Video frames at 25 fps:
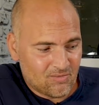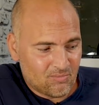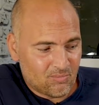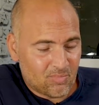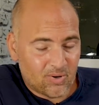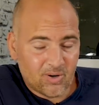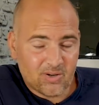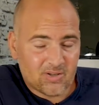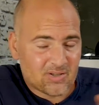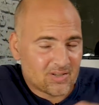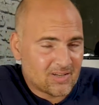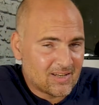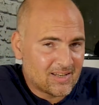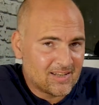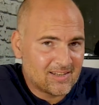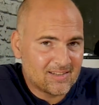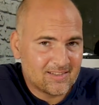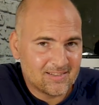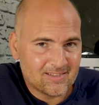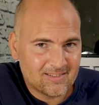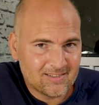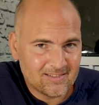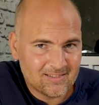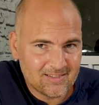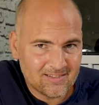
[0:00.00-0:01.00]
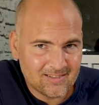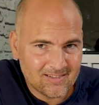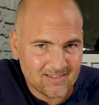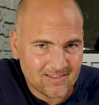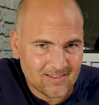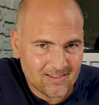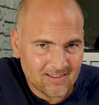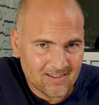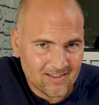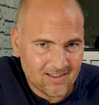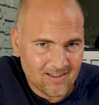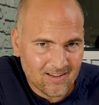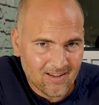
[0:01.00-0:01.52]
Personally,
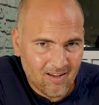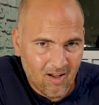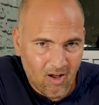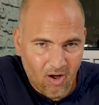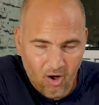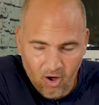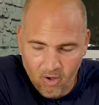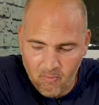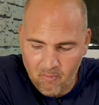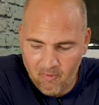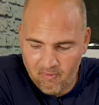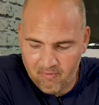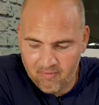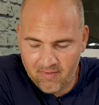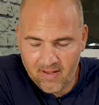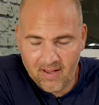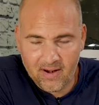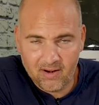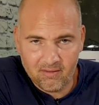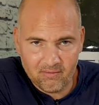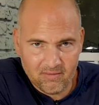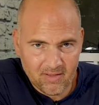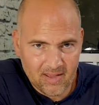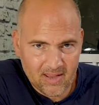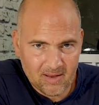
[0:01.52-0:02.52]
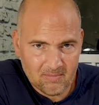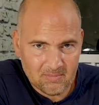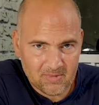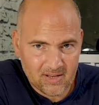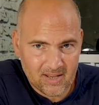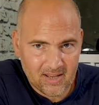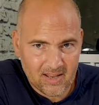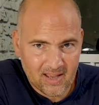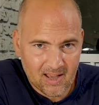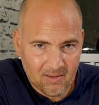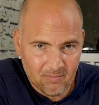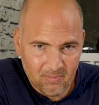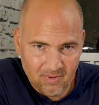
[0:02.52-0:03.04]
I'm a fan of
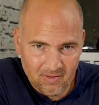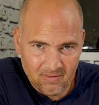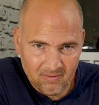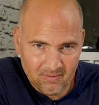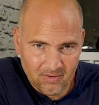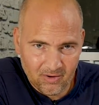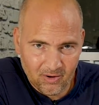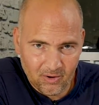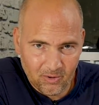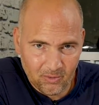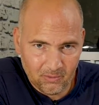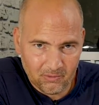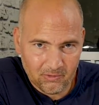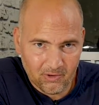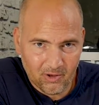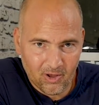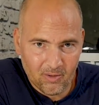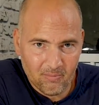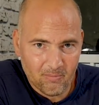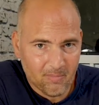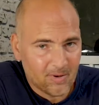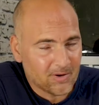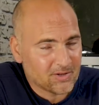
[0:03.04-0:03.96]
AMD, I've been for a long time.